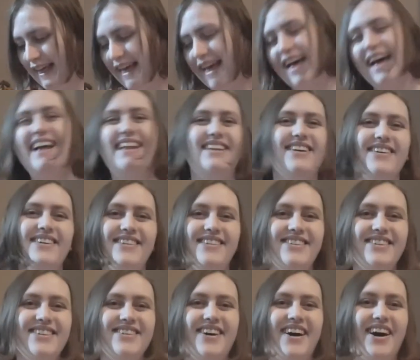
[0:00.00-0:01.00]
And on
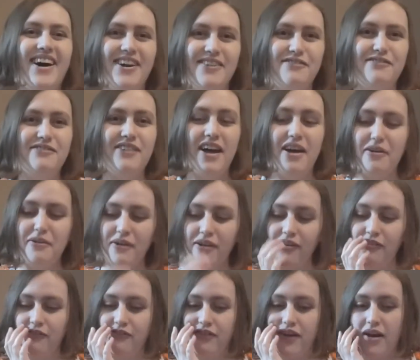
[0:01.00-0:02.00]
to our
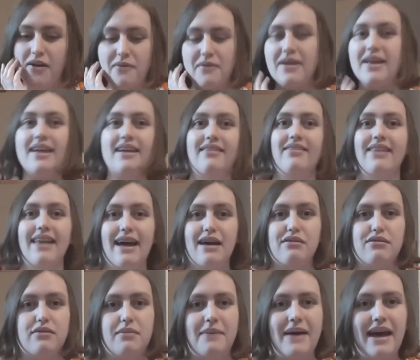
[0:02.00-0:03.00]
very, very
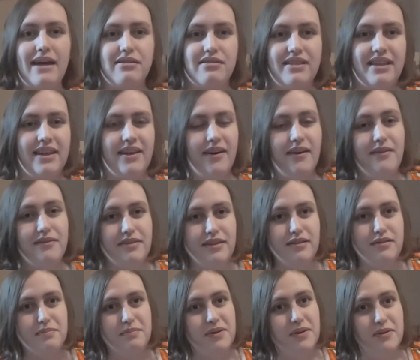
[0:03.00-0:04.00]
last Passie of
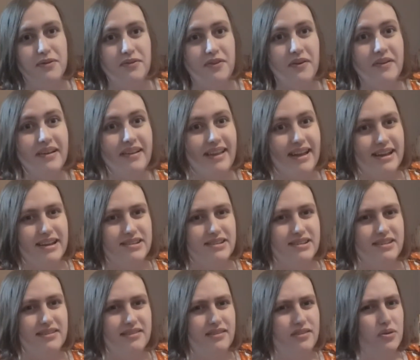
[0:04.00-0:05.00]
this beautiful
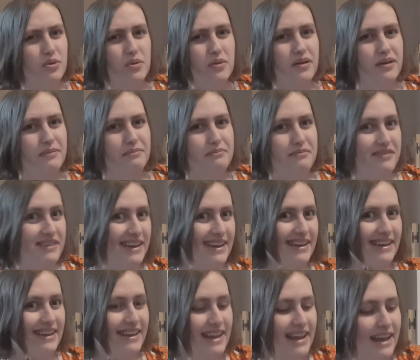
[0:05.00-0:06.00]
collection tour
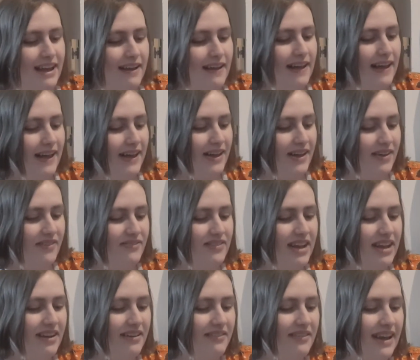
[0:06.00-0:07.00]
thing.
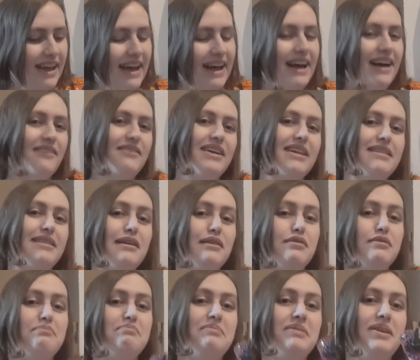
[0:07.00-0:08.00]
We have
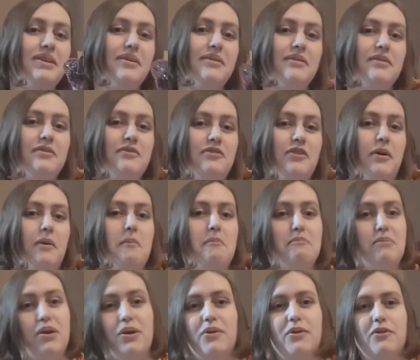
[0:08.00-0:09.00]
this beautiful,
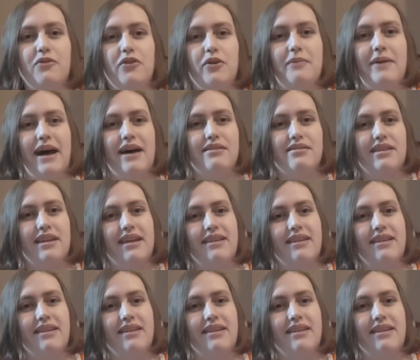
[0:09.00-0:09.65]
beautiful Passie